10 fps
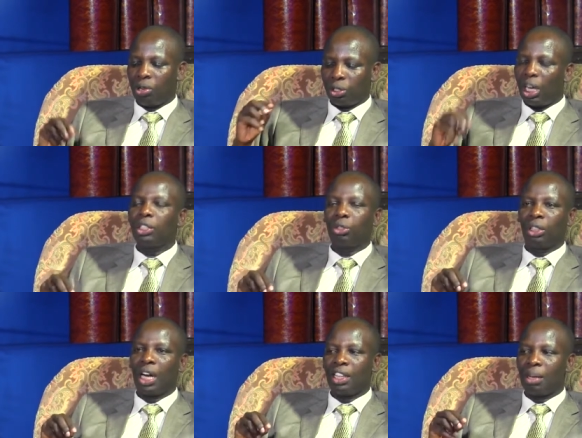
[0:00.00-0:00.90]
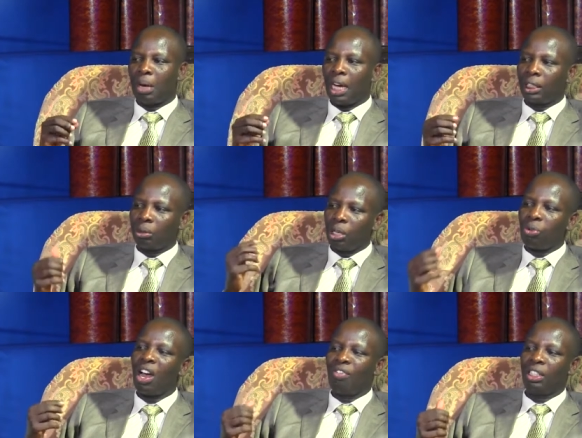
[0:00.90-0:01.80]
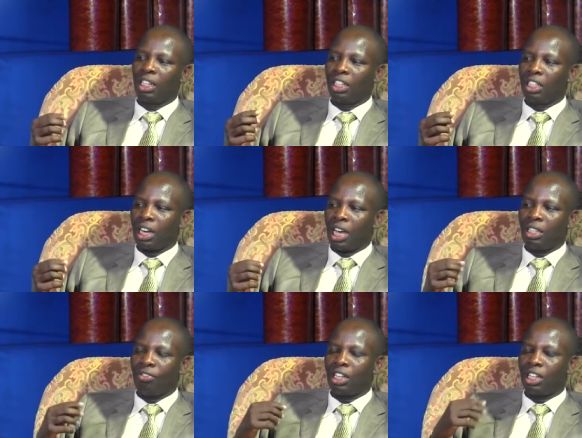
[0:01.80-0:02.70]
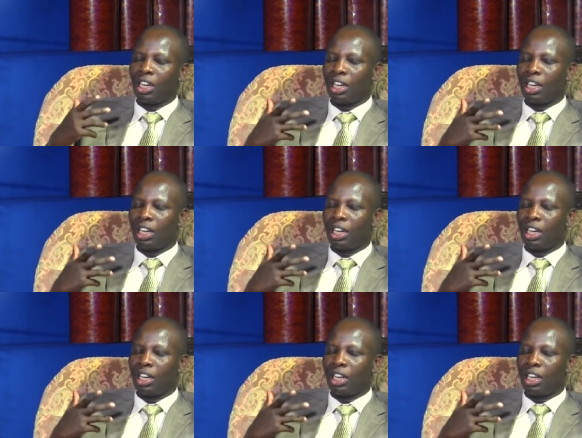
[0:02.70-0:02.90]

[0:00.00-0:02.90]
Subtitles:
were trying to dry the bangi. When we harvested it, I even